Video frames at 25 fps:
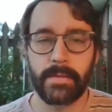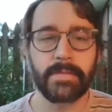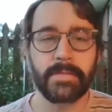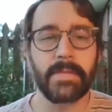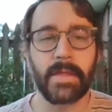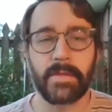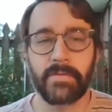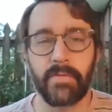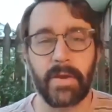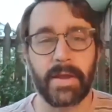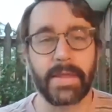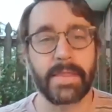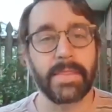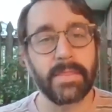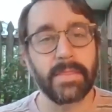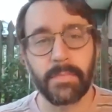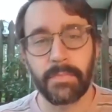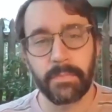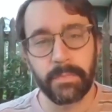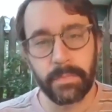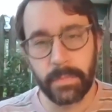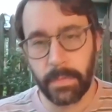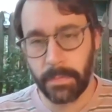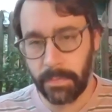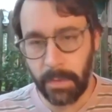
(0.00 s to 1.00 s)
That's right.
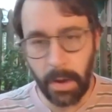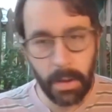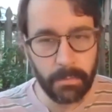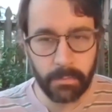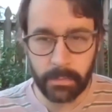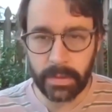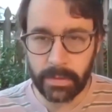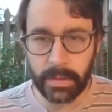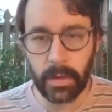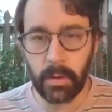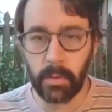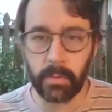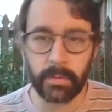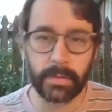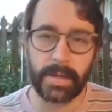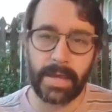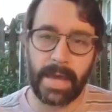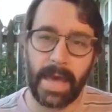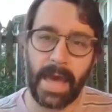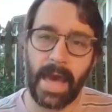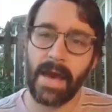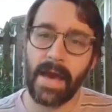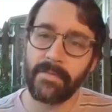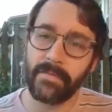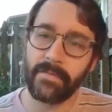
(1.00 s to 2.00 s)
The problem with the golden
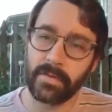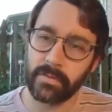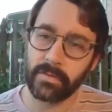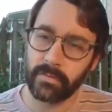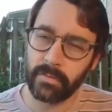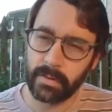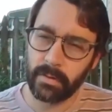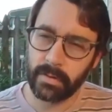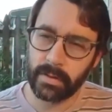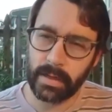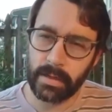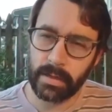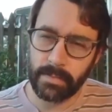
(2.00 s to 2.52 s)
calf constructed